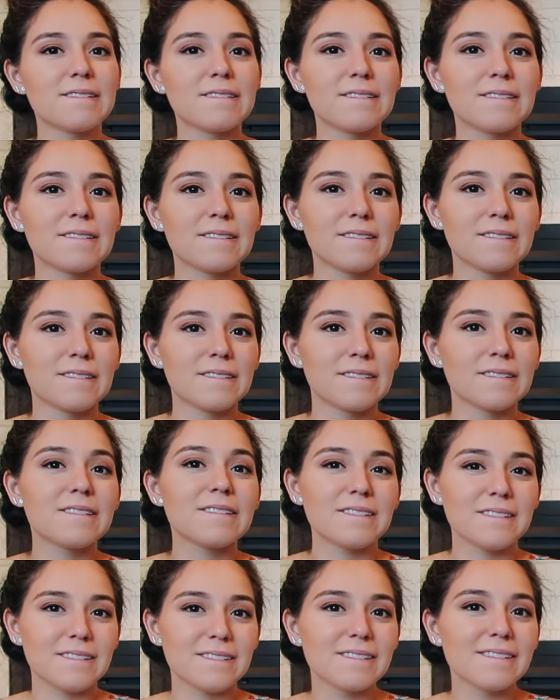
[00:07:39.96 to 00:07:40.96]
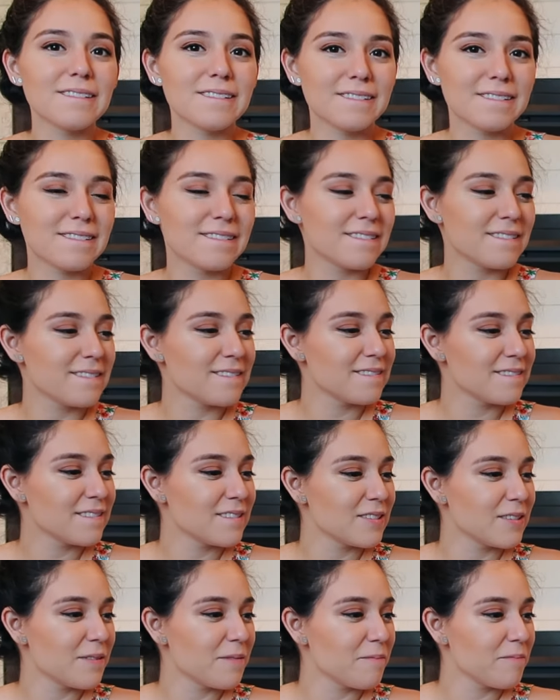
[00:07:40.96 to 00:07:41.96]

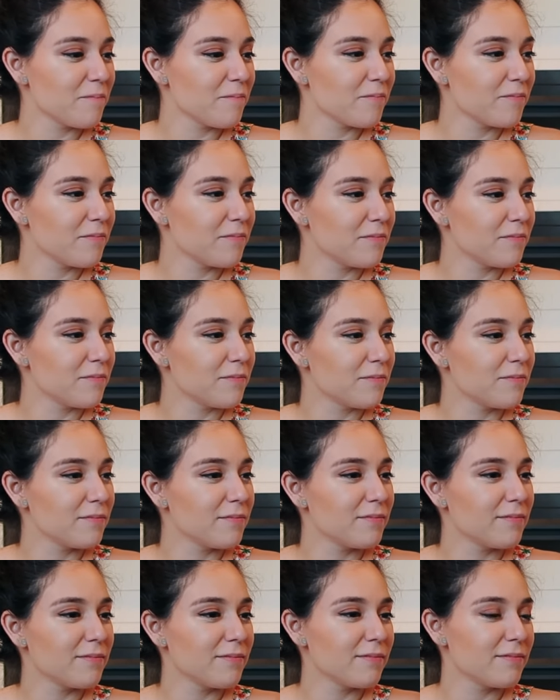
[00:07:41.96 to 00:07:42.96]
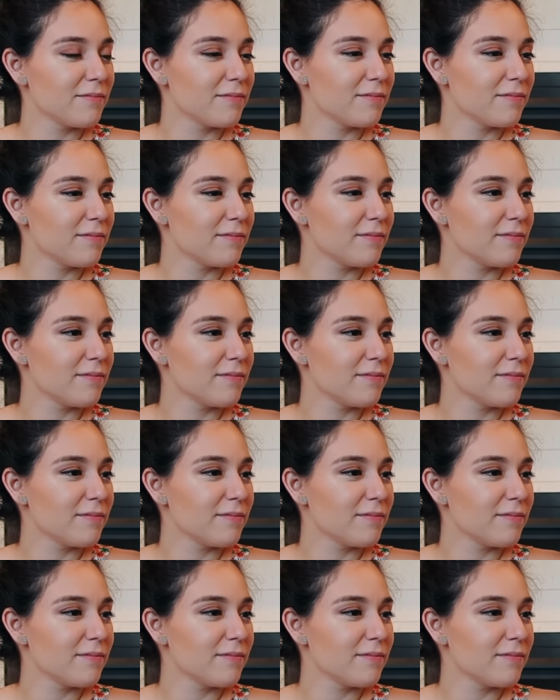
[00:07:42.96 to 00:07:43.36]
No words are spoken by the person on screen.